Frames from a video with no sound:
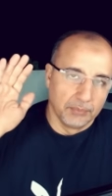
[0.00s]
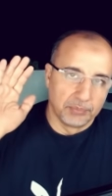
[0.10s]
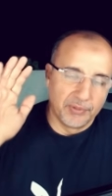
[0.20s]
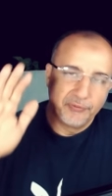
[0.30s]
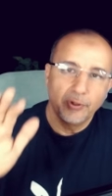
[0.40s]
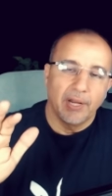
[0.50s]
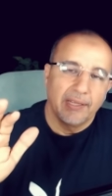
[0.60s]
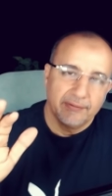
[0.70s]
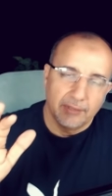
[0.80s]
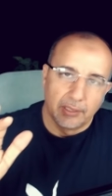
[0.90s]
Before I
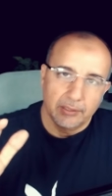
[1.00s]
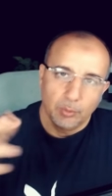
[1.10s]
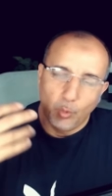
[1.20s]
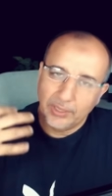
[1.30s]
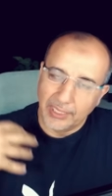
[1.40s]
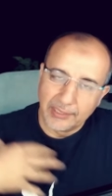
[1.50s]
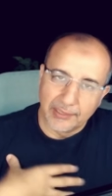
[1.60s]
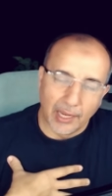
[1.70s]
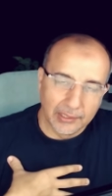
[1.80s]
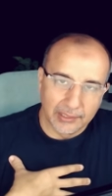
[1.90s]
start, what
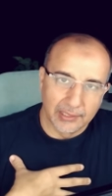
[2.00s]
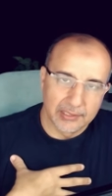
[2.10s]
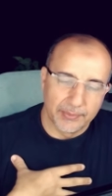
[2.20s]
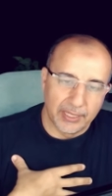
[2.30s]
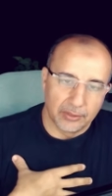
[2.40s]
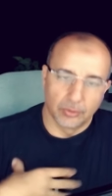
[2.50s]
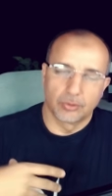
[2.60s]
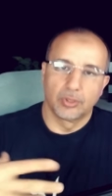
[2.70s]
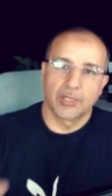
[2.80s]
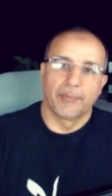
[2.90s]
entitles me to
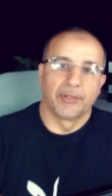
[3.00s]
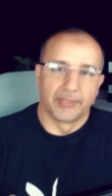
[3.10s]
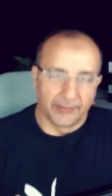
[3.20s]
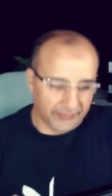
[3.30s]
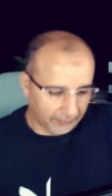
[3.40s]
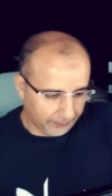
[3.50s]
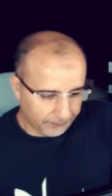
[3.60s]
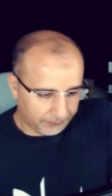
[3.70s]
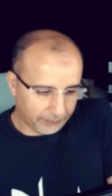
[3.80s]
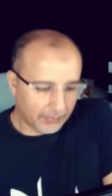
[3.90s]
talk about this?
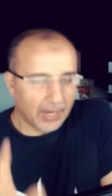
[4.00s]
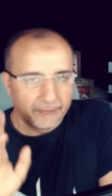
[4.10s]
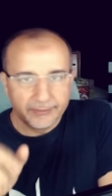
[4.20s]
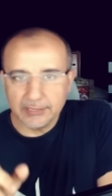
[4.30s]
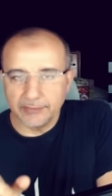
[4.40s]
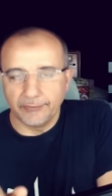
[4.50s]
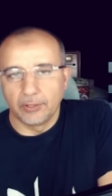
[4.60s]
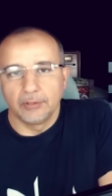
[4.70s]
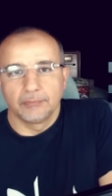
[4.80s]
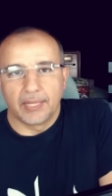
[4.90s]
First of
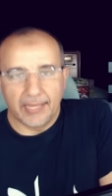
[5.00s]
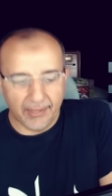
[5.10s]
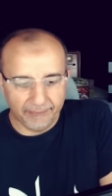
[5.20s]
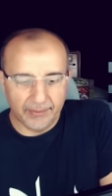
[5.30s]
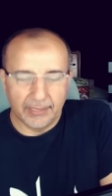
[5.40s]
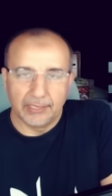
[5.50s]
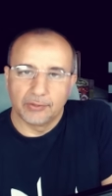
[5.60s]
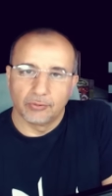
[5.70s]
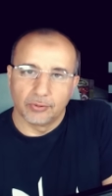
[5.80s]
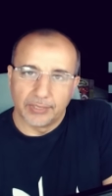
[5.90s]
all, I have been
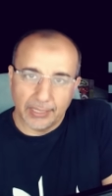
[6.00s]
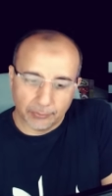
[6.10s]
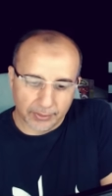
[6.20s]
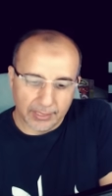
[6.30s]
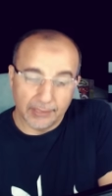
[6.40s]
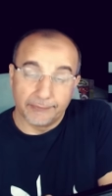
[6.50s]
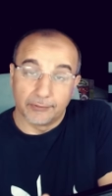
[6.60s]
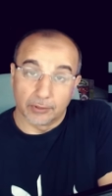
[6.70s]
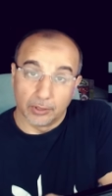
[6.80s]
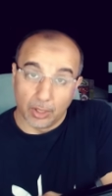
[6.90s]
into networking
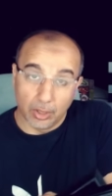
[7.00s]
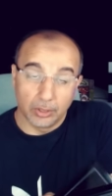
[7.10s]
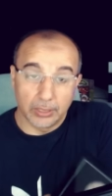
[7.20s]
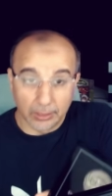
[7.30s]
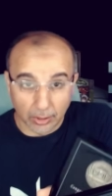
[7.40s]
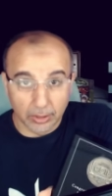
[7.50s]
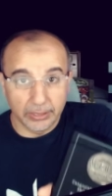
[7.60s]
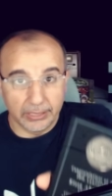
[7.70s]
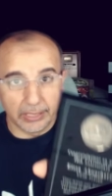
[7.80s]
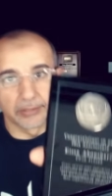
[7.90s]
for long, long
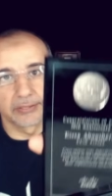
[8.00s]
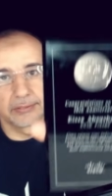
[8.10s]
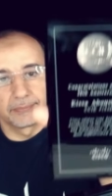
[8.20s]
years.